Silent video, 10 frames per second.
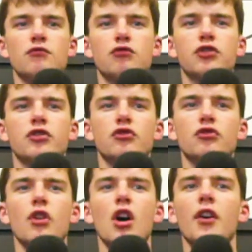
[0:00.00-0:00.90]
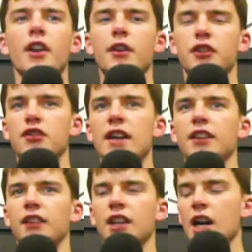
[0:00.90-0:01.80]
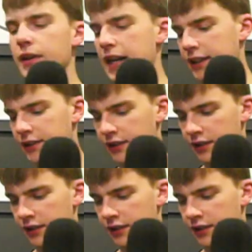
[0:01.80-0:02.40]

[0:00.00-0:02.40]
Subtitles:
Straight into the gonads.